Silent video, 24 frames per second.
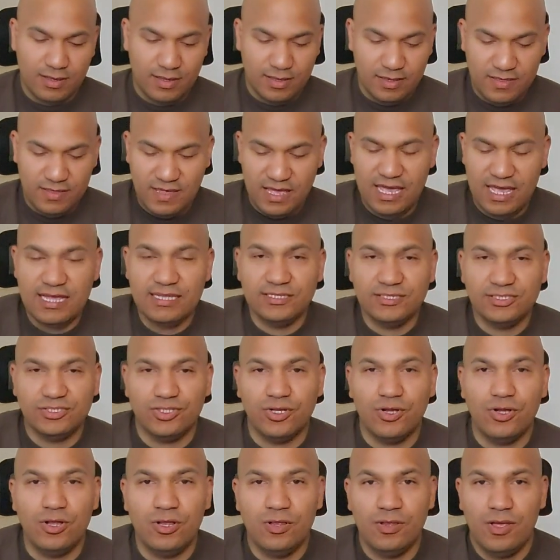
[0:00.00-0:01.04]
the
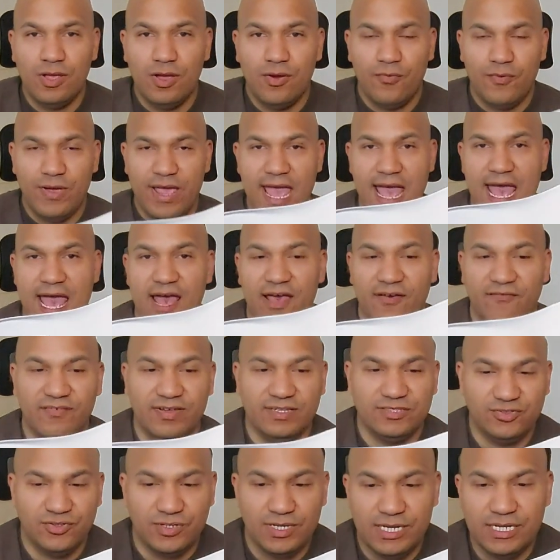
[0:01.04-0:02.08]
insole, we have a
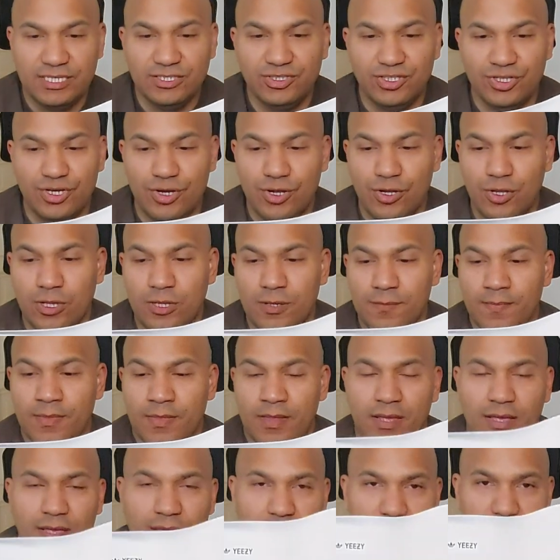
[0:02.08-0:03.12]
traditional
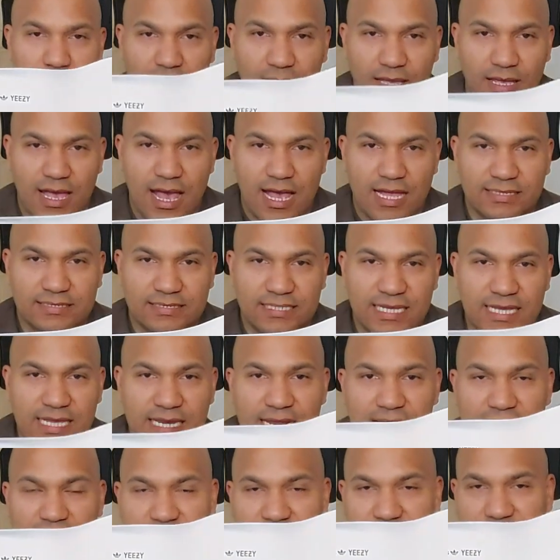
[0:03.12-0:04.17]

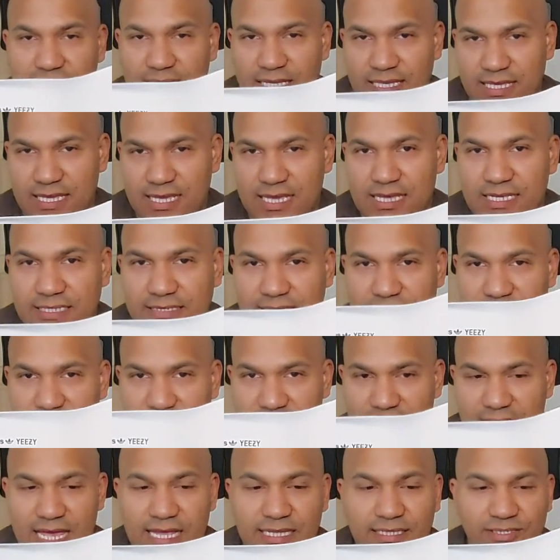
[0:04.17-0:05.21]
Adidas
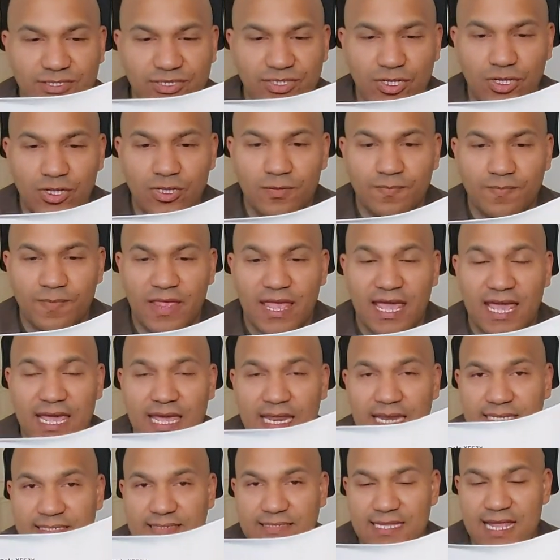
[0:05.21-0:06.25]
Yeezy insole.
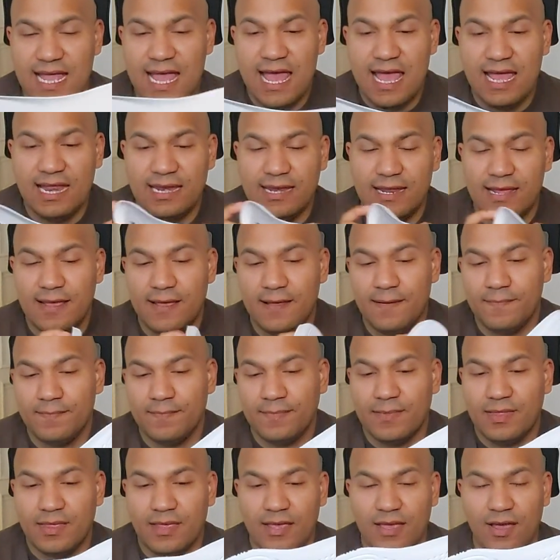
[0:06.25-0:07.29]
It is not
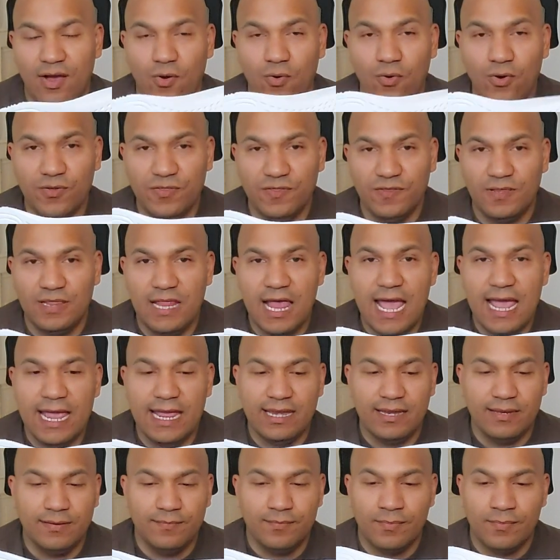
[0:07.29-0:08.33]
Ortholite,